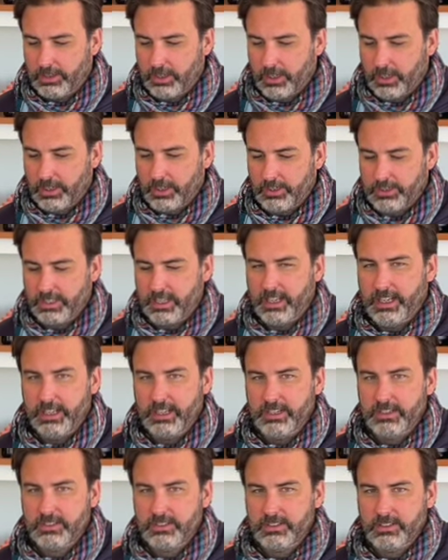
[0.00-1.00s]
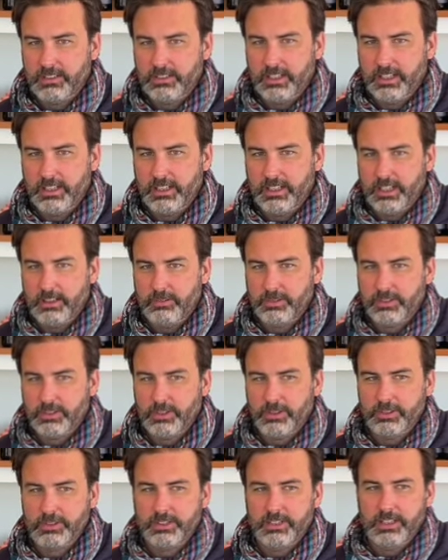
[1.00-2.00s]
darker tannins, and that
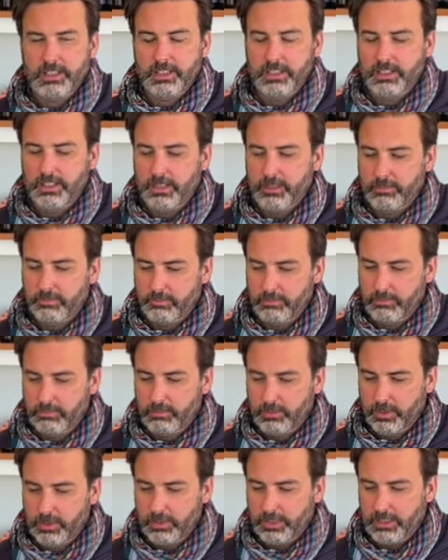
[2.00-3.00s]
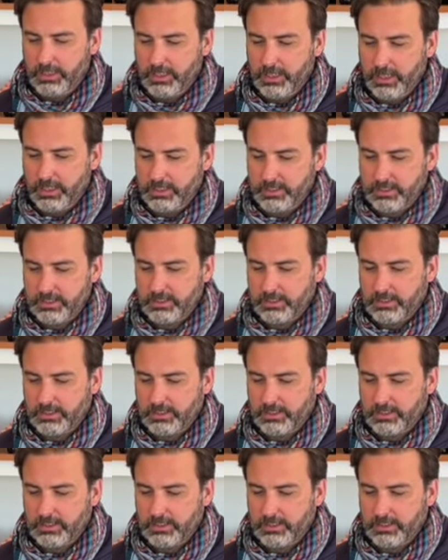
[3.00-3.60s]
results in a really nice,